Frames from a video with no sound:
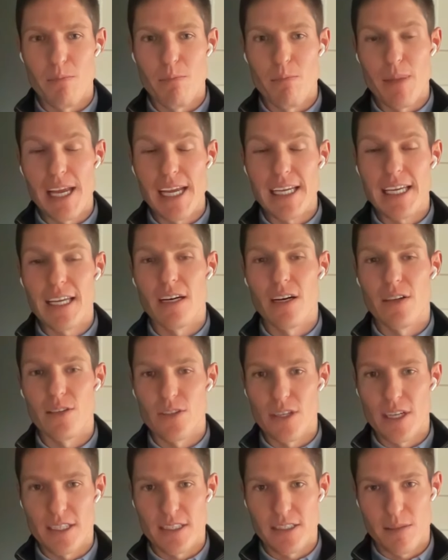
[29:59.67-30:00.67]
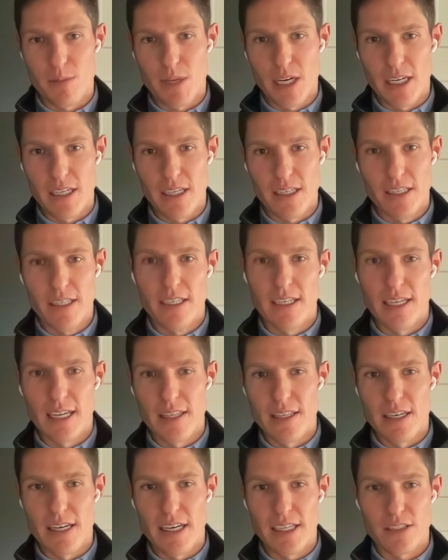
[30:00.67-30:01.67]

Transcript: may get underestimated in the